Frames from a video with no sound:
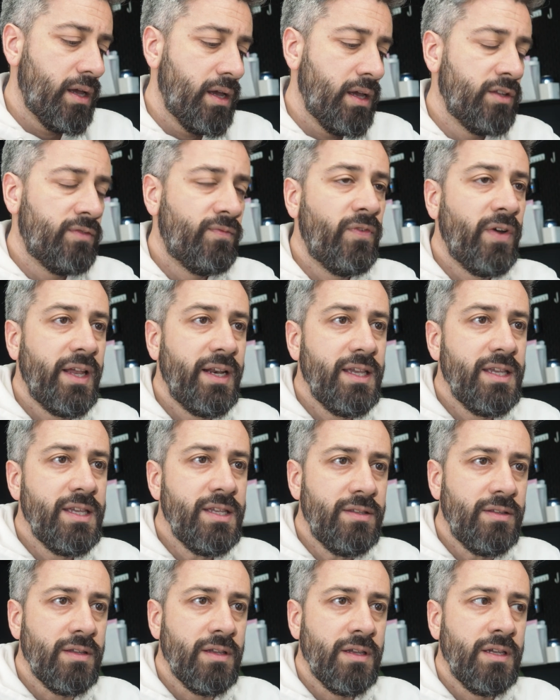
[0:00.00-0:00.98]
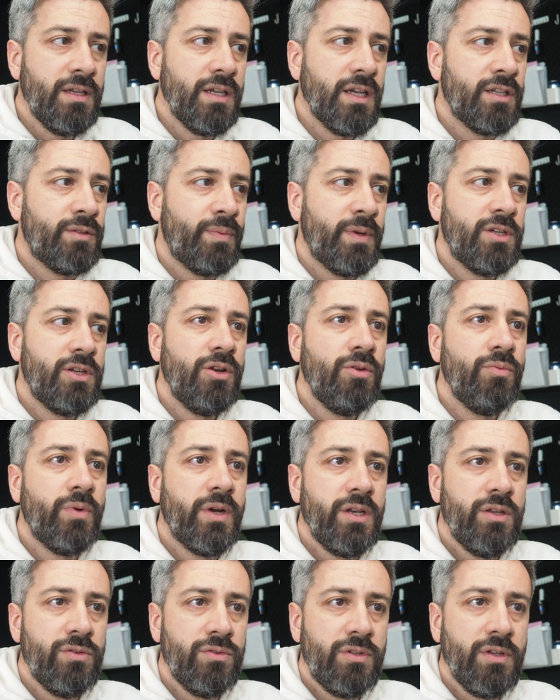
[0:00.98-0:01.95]
it's very easy, especially
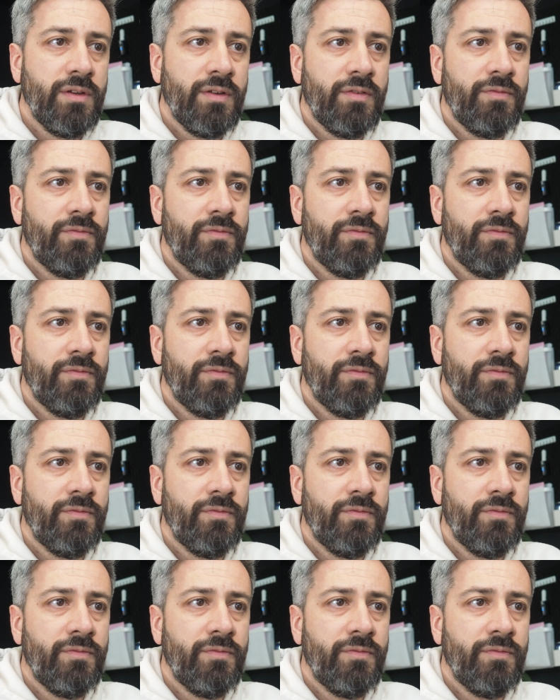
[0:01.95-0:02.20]
when using